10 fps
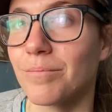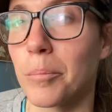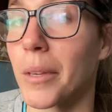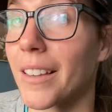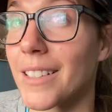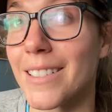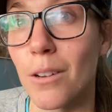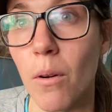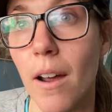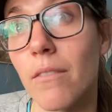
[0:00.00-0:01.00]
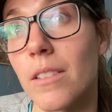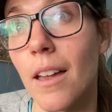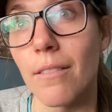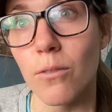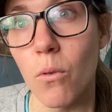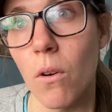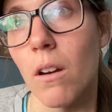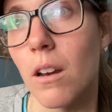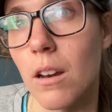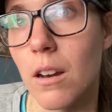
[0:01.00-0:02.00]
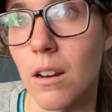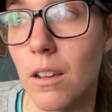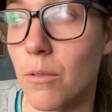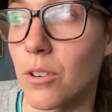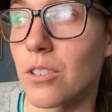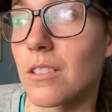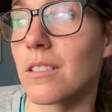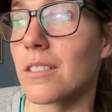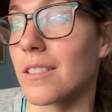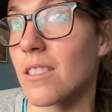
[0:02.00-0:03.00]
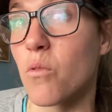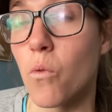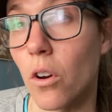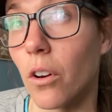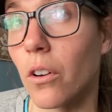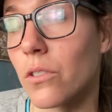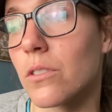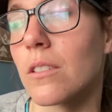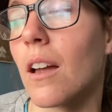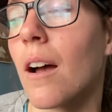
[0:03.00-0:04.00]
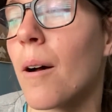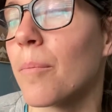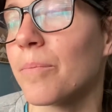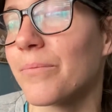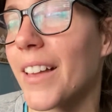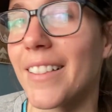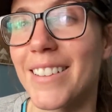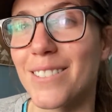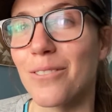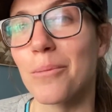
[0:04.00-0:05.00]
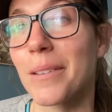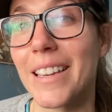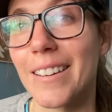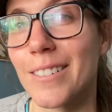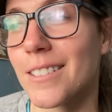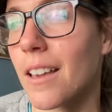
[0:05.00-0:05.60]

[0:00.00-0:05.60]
because you don't have the F chord, which is the worst, at least for beginners.